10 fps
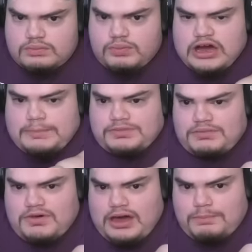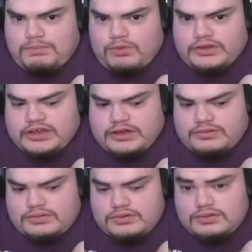Popped him up. One
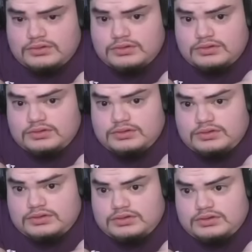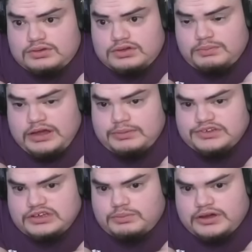down. Probably
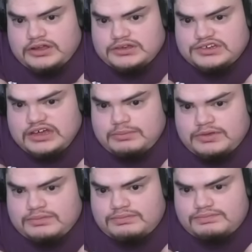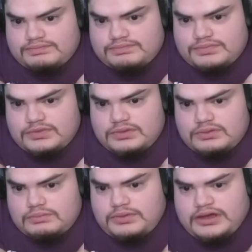should have brought in Chapman.
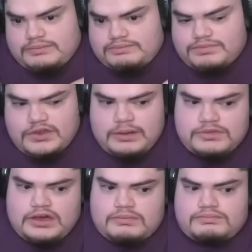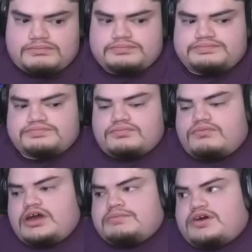But I'm dumb.
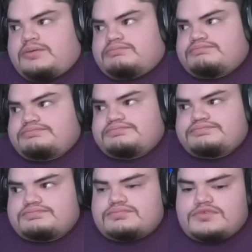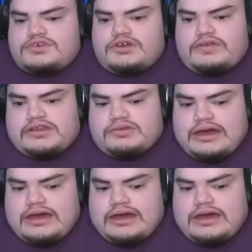I'm dumb. You know, that's what